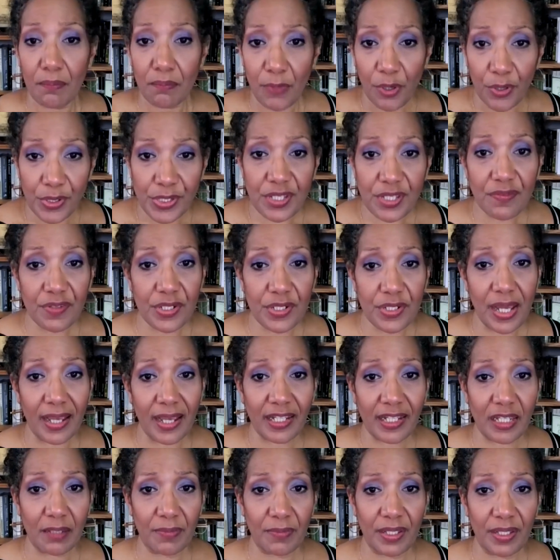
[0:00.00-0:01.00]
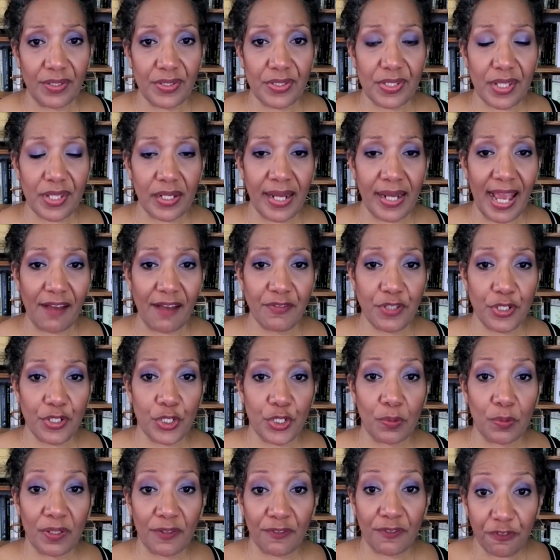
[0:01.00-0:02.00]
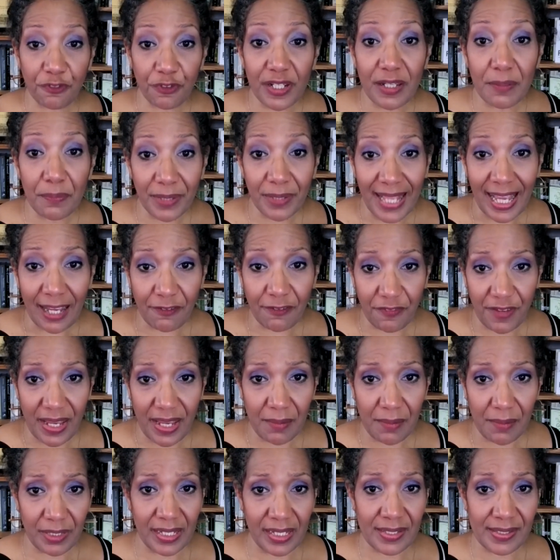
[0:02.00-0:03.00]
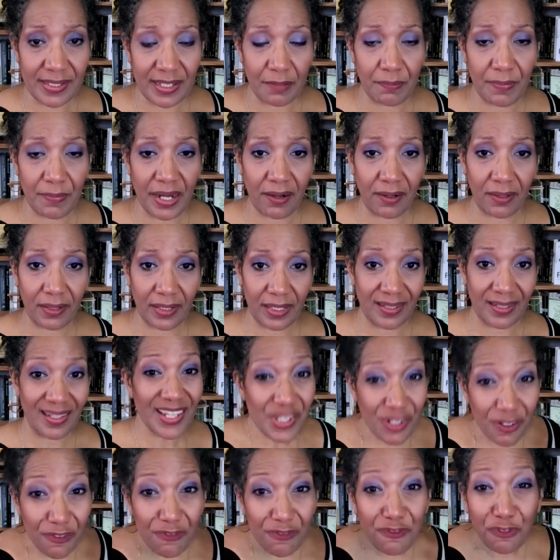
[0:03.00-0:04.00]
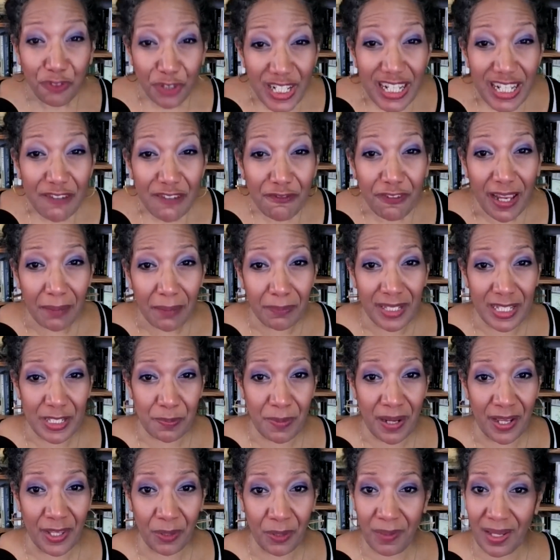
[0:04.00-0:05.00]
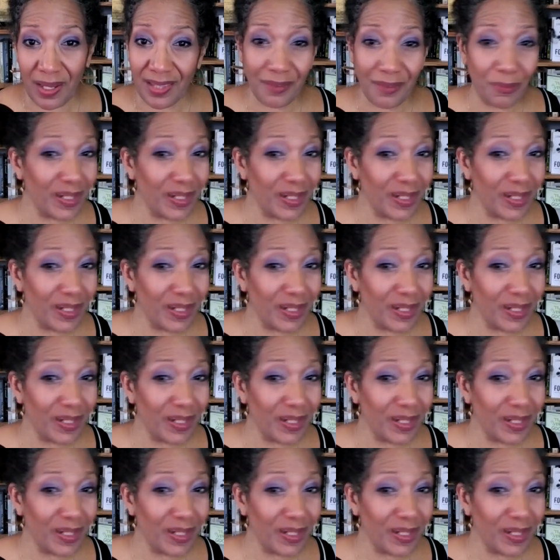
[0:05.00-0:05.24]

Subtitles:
most of the documents that have to do with free Black families in Maryland. These are free families, by the way.